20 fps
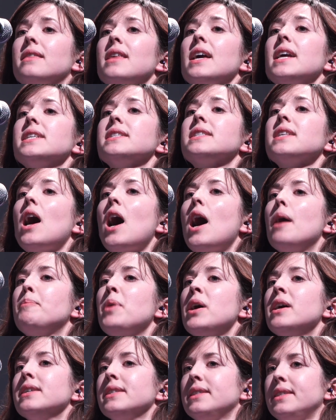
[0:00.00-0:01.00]
things
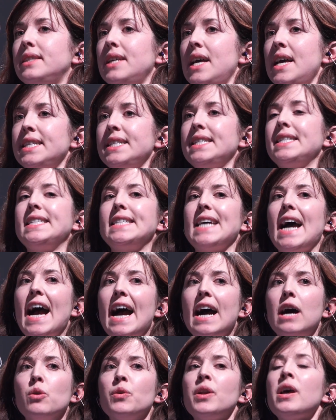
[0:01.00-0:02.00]
up, sit
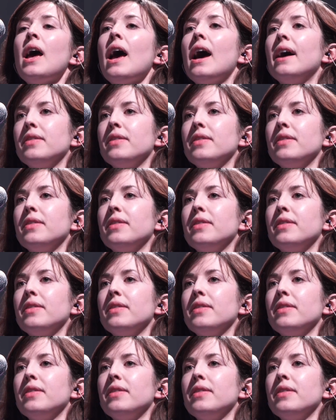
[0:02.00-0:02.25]
down,